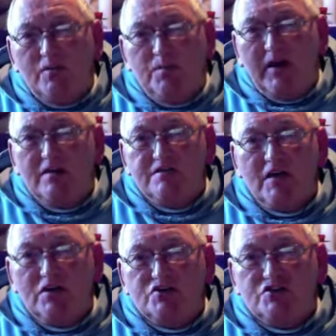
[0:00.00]
and
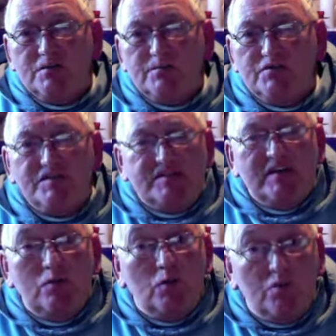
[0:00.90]
fellowship, to
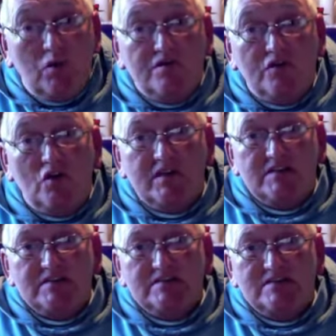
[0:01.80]
sing with one voice,